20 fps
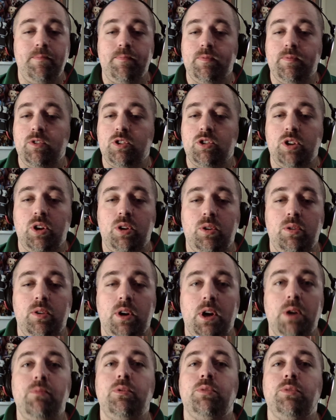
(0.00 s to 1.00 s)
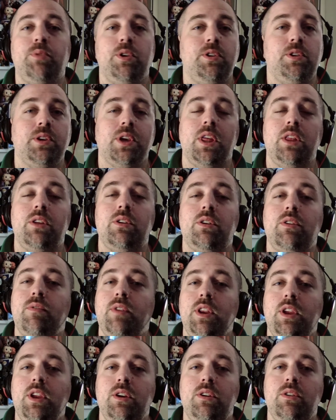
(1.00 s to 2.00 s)
So I was putting together a
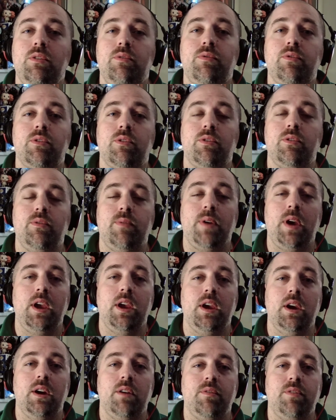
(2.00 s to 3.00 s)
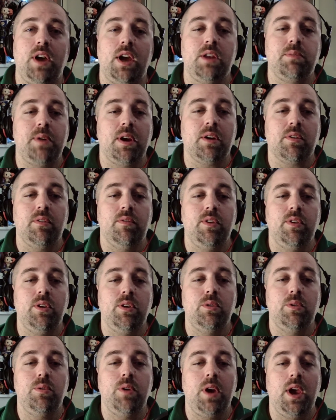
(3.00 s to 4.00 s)
video for my flashback
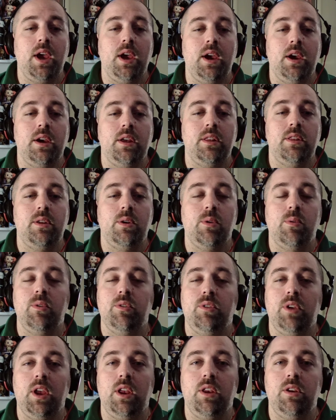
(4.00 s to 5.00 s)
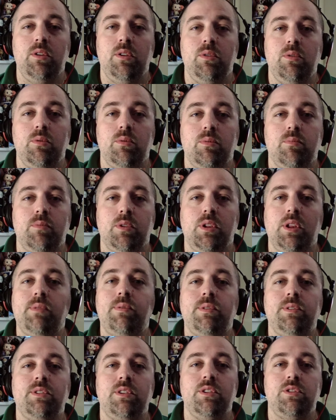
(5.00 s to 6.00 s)
review, and there was a new
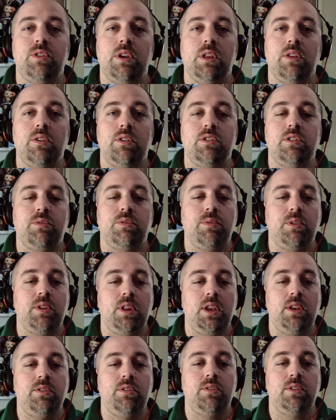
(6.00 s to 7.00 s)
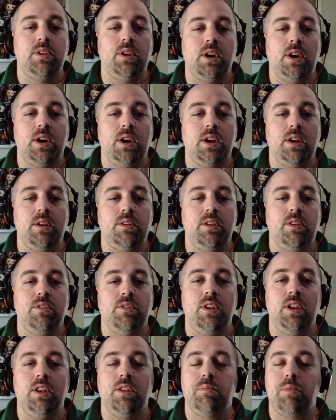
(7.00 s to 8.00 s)
Maleficent trailer just released.
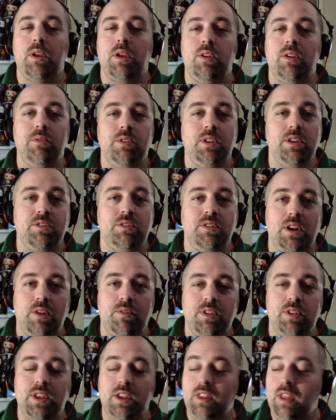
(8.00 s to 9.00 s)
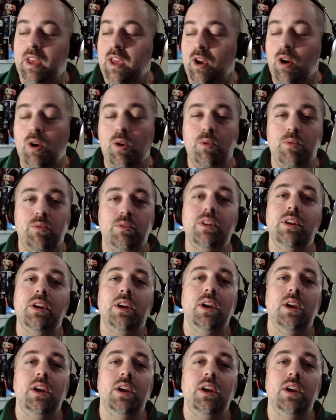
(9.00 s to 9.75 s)
Disney is apparently releasing everything they own